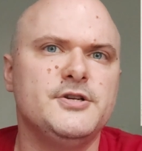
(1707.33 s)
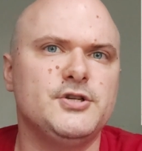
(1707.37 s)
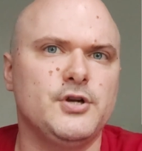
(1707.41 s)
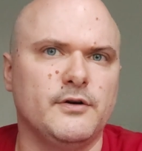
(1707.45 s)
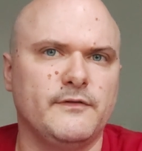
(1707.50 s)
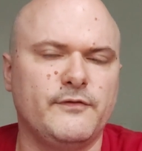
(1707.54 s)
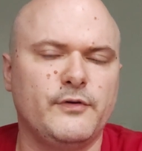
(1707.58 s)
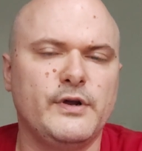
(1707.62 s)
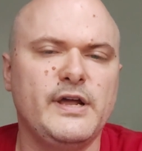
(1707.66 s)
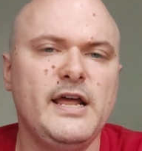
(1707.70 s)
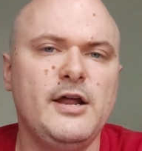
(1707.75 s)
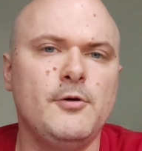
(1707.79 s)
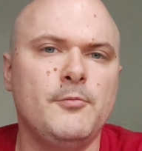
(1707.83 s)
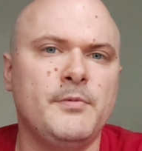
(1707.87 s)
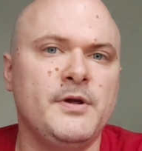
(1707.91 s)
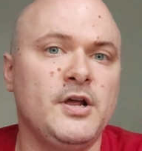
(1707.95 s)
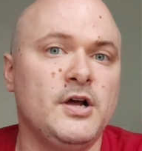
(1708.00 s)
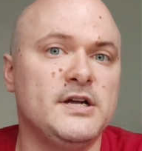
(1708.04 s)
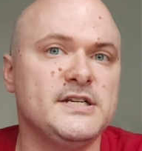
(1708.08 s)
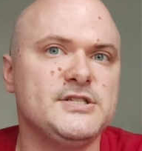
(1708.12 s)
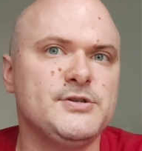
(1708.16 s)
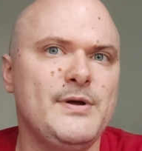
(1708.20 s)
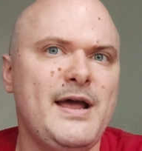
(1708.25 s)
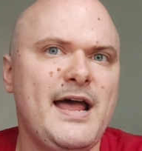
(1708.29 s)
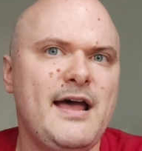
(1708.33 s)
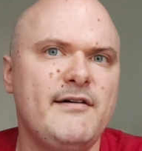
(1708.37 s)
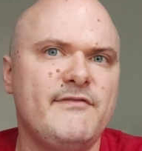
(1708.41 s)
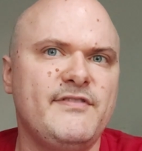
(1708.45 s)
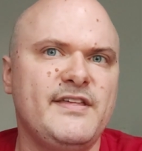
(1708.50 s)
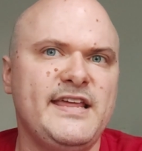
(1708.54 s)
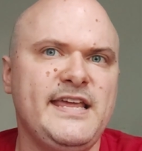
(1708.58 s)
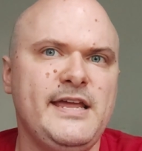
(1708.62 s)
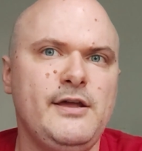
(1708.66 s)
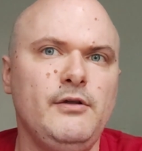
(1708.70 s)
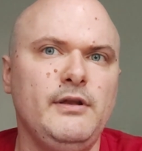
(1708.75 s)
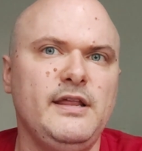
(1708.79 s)
Don't forget, we also
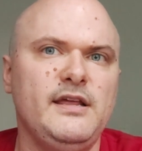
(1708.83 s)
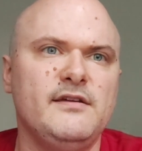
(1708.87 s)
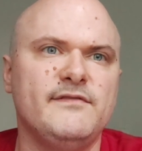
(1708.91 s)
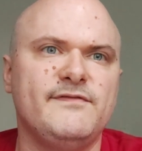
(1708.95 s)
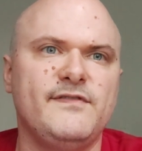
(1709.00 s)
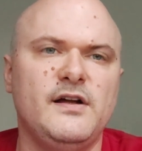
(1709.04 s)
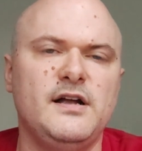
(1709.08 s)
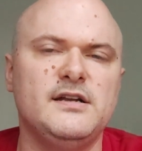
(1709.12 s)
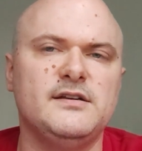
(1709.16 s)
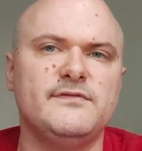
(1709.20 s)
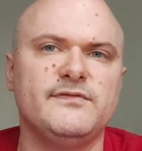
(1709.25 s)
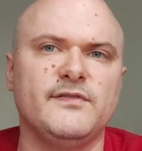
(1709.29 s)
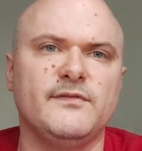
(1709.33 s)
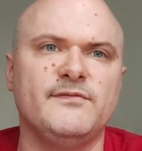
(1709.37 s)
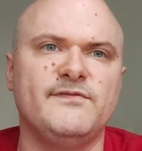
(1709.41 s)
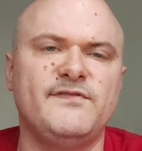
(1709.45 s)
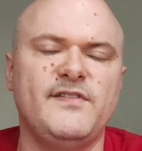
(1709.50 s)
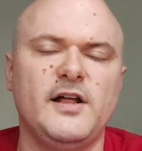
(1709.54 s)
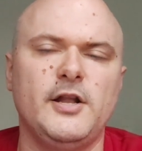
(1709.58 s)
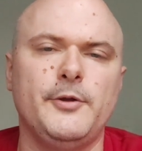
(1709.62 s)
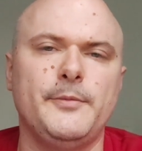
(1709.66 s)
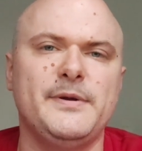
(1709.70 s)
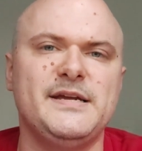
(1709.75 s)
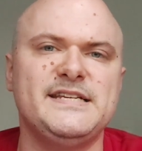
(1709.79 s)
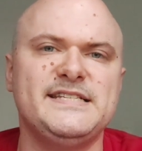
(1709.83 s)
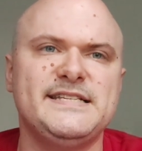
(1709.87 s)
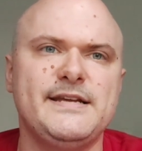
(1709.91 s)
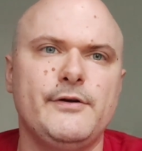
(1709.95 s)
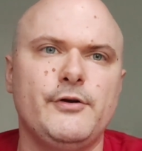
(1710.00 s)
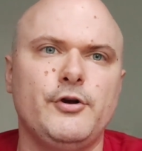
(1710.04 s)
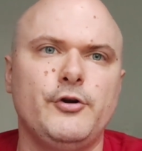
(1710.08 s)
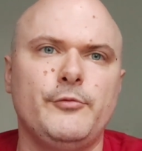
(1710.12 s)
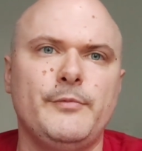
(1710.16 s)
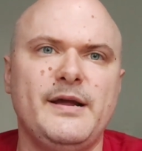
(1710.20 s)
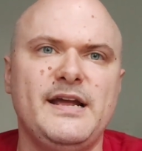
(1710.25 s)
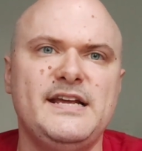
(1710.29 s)
have the Healing Font from following
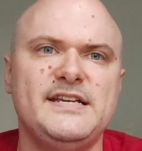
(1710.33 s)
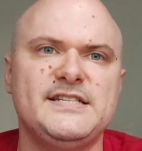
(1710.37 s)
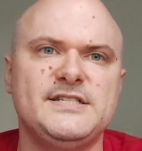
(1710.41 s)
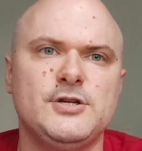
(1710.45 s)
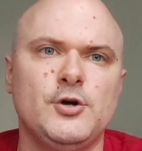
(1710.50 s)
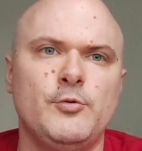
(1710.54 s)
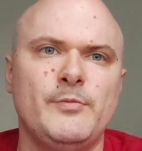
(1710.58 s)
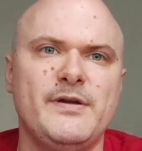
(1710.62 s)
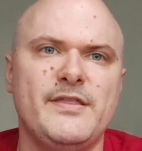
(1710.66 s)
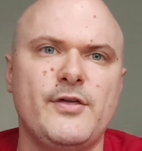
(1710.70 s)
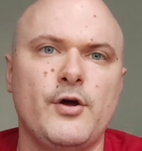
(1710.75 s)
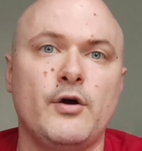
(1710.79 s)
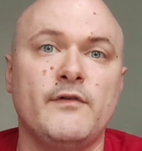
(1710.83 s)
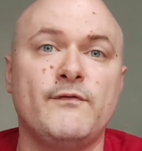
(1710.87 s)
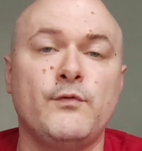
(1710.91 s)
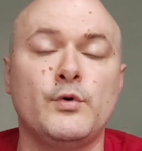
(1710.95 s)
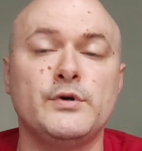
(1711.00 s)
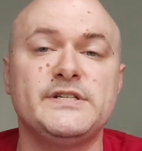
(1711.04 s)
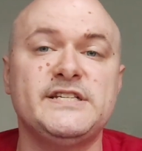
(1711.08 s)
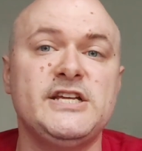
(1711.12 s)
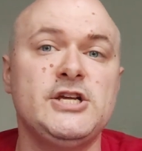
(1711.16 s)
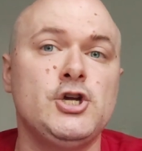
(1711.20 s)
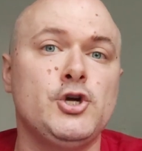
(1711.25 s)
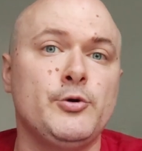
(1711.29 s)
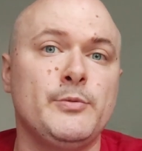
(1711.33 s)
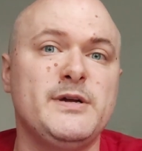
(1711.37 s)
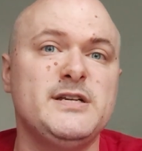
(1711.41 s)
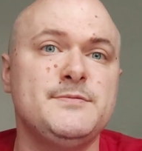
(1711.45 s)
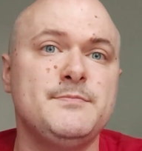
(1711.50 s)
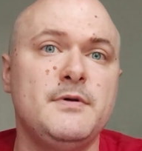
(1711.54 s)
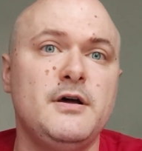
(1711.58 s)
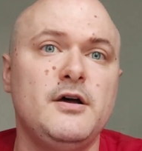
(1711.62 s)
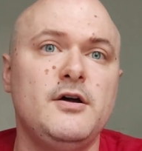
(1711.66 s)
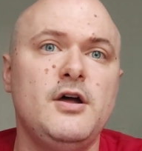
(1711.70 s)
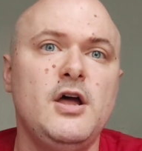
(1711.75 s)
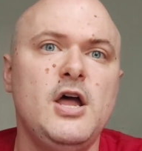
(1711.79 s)
Sarenrae, so with our 14
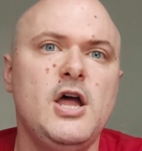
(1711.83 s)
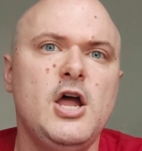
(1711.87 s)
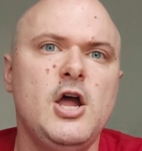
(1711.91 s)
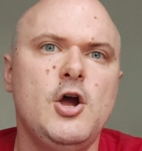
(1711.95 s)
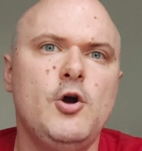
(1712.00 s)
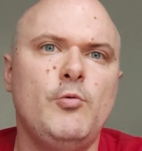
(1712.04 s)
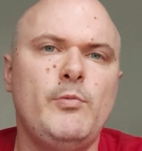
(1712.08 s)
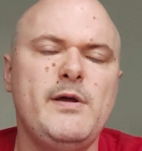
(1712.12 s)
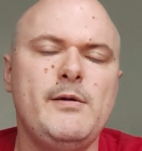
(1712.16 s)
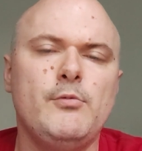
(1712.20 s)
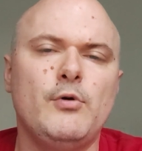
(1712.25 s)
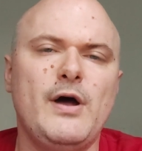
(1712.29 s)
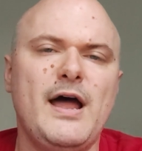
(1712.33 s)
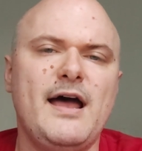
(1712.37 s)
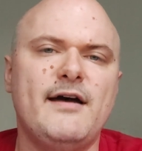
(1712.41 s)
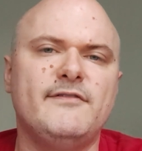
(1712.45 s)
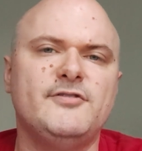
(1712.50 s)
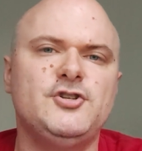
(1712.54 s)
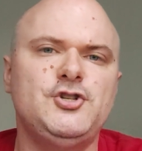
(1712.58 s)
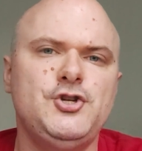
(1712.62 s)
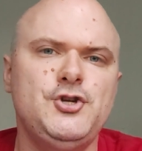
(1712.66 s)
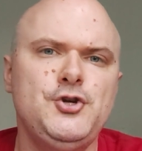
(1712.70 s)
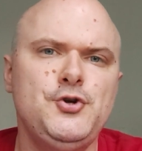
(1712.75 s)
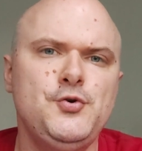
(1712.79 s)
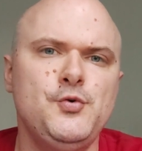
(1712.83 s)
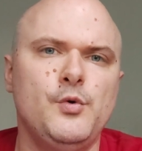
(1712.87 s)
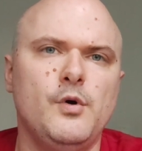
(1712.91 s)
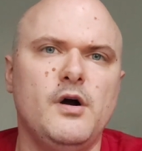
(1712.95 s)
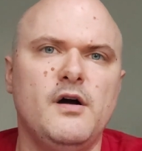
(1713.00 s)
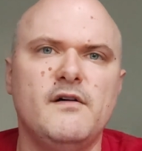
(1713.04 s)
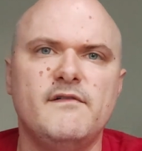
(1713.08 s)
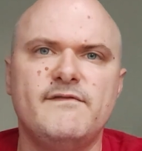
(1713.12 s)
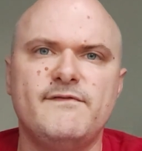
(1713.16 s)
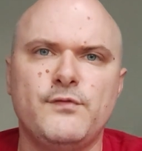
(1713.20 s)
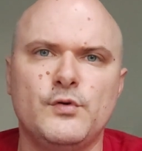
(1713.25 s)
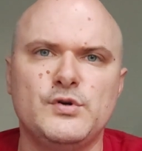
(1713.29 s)
Charisma, we will have
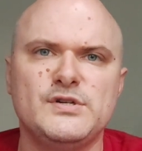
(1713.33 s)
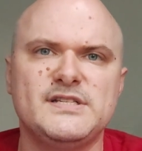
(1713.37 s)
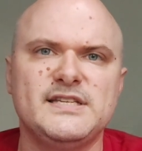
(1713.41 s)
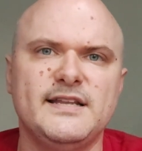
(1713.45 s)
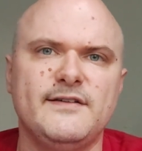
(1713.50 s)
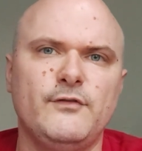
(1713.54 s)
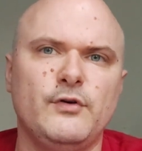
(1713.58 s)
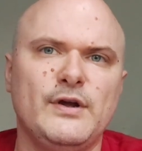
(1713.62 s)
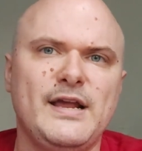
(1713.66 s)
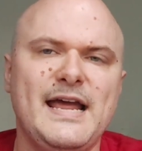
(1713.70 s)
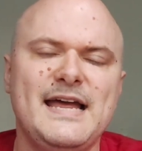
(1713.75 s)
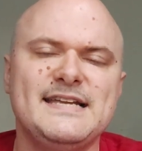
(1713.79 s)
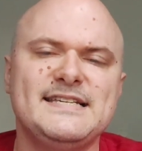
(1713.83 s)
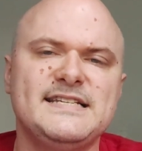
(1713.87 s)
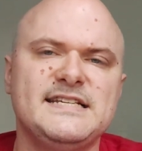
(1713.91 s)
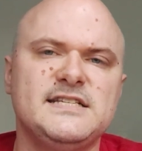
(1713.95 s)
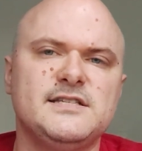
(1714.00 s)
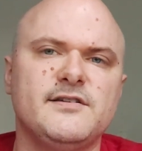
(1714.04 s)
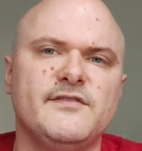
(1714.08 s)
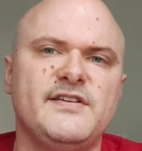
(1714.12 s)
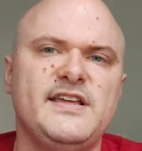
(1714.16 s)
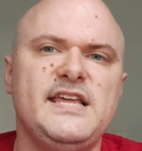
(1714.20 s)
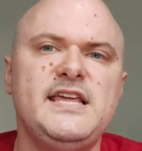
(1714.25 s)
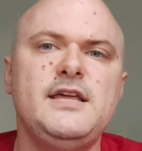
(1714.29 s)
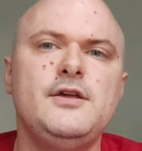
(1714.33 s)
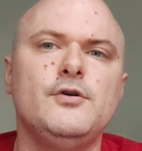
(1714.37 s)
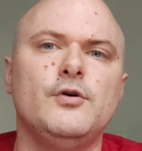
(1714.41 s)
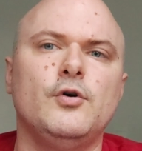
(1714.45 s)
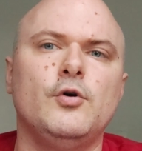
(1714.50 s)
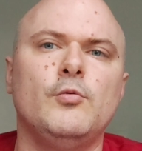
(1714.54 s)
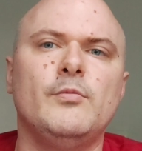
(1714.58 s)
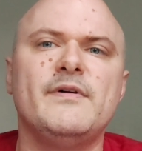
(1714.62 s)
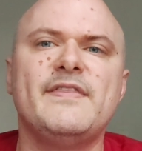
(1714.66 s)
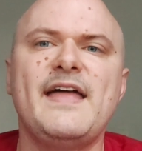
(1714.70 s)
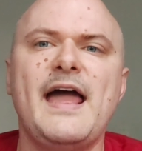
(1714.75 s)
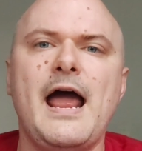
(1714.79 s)
2 first level castings of
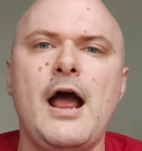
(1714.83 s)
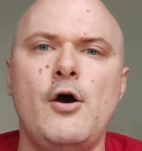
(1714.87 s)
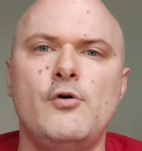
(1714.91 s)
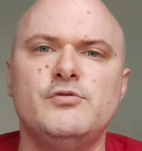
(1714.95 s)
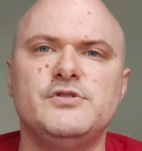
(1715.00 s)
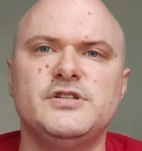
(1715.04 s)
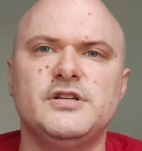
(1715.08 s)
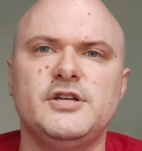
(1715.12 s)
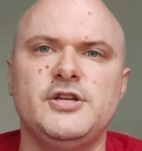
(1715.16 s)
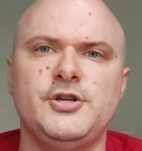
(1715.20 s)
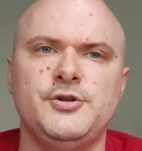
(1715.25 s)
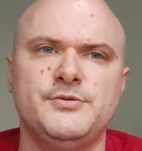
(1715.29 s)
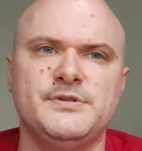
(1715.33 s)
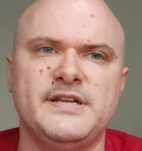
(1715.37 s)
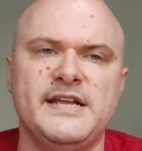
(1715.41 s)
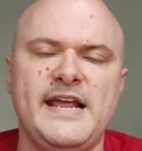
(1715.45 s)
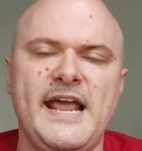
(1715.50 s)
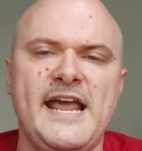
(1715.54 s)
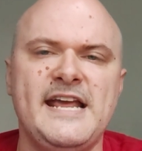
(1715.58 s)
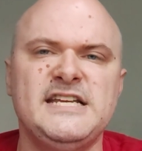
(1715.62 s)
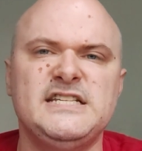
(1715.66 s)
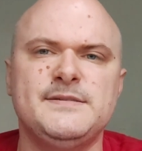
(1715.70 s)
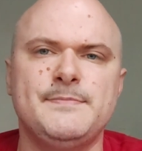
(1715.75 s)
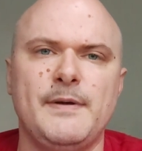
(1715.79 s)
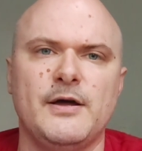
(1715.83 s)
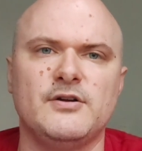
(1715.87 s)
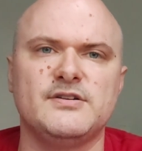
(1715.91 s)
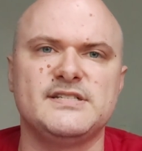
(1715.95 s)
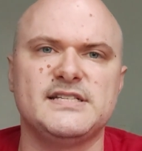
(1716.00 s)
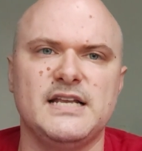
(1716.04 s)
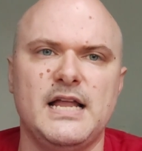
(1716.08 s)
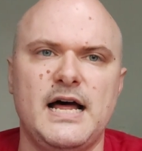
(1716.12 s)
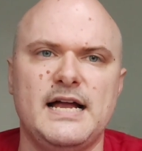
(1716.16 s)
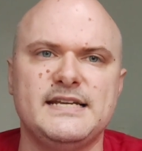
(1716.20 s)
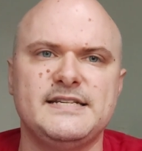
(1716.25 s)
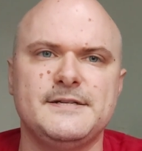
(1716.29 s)
Heal without using a spell
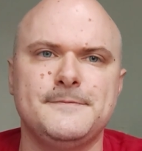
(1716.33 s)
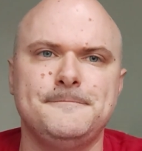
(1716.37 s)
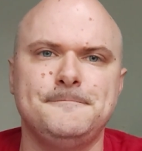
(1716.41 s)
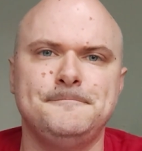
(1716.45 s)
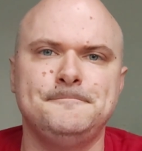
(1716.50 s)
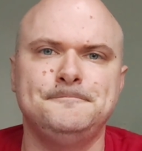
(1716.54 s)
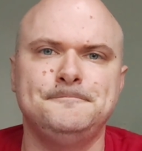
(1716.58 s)
slot.